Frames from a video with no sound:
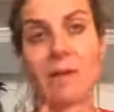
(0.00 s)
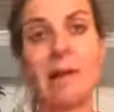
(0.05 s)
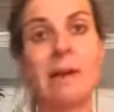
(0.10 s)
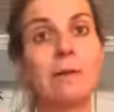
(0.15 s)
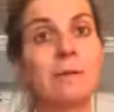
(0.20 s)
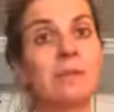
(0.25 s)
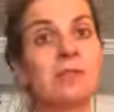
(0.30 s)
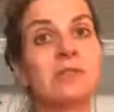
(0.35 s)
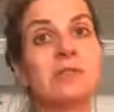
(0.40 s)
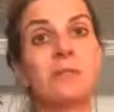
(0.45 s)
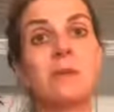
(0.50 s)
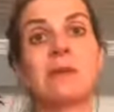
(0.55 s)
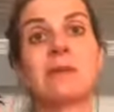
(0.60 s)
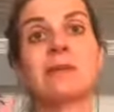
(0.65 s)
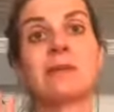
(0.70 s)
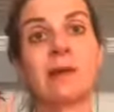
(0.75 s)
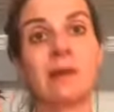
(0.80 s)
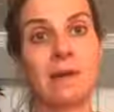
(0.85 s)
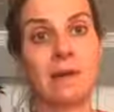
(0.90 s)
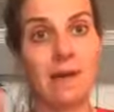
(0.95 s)
I almost
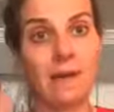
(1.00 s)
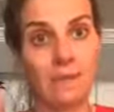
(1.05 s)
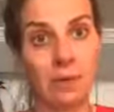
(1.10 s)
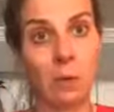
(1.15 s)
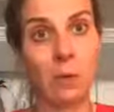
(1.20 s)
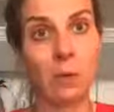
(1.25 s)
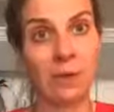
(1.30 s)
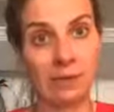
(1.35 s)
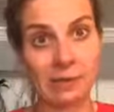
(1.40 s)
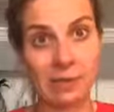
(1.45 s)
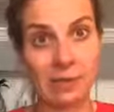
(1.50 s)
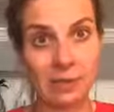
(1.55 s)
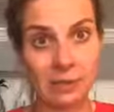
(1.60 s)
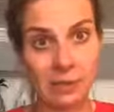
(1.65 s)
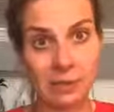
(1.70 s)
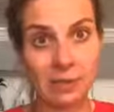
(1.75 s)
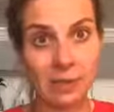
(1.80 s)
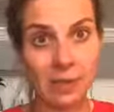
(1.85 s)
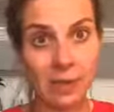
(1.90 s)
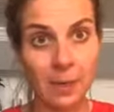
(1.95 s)
debated not having a wine
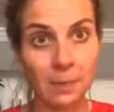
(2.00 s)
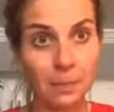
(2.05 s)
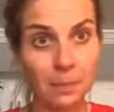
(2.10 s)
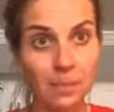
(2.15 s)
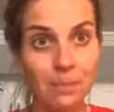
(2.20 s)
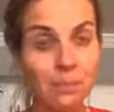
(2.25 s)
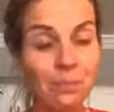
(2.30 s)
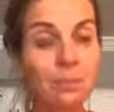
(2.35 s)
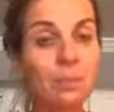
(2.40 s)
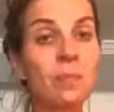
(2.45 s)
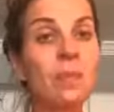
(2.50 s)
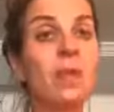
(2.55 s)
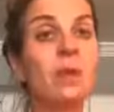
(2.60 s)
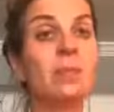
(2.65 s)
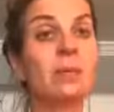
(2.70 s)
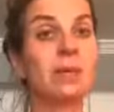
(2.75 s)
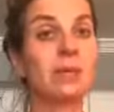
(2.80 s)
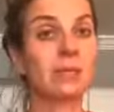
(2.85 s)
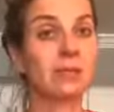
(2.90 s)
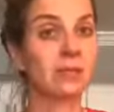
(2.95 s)
tasting tonight
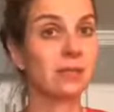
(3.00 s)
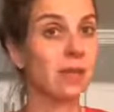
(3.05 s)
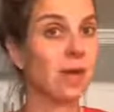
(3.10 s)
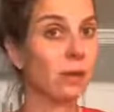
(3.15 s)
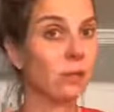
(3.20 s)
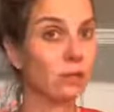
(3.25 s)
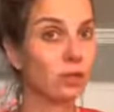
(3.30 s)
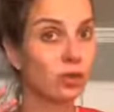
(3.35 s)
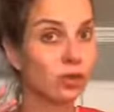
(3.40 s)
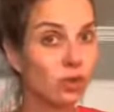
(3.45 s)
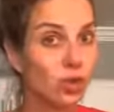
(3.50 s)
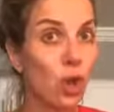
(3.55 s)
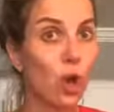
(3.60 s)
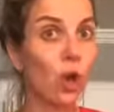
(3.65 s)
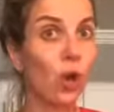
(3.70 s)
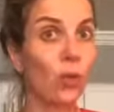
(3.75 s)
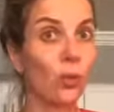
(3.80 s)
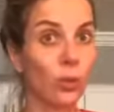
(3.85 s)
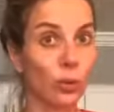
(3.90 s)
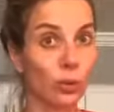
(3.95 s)
because I was
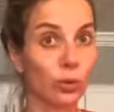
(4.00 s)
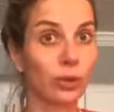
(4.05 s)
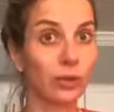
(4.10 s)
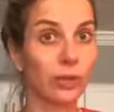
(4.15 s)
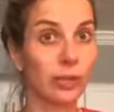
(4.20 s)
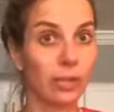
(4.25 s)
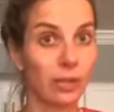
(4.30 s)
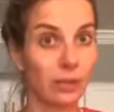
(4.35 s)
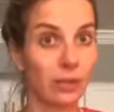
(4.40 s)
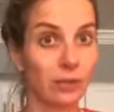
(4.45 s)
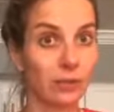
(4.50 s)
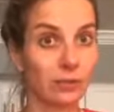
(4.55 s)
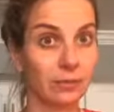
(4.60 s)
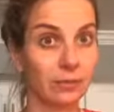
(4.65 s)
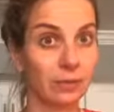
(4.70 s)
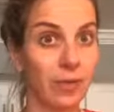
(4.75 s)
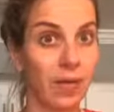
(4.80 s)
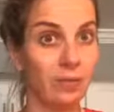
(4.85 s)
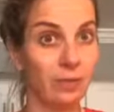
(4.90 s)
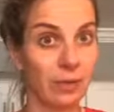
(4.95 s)
so brutally ill
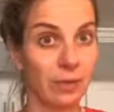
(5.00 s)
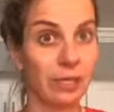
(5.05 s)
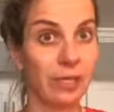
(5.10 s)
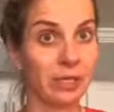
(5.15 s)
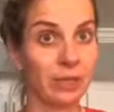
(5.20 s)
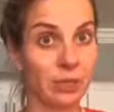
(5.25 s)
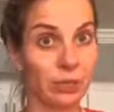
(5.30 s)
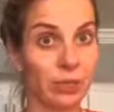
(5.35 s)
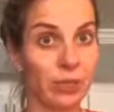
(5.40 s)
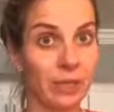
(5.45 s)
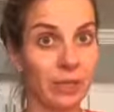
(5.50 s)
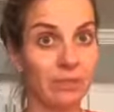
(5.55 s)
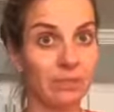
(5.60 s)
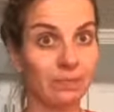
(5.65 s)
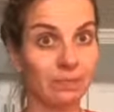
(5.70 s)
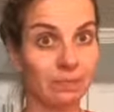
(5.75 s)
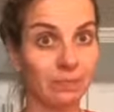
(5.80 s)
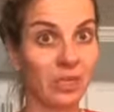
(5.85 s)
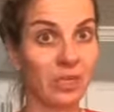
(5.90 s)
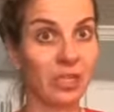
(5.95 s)
on Monday and Tuesday,
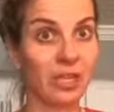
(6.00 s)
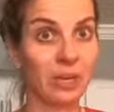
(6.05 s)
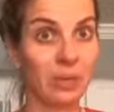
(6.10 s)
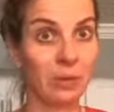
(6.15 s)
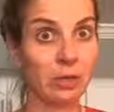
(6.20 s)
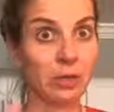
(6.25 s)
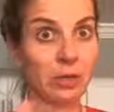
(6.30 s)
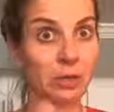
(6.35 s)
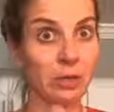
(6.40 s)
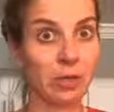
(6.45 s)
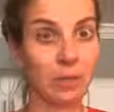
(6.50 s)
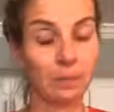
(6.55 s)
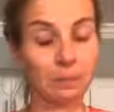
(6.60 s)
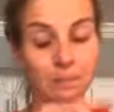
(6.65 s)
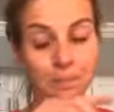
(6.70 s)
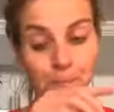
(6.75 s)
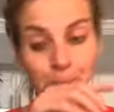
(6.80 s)
Sunday night, Monday, Tuesday.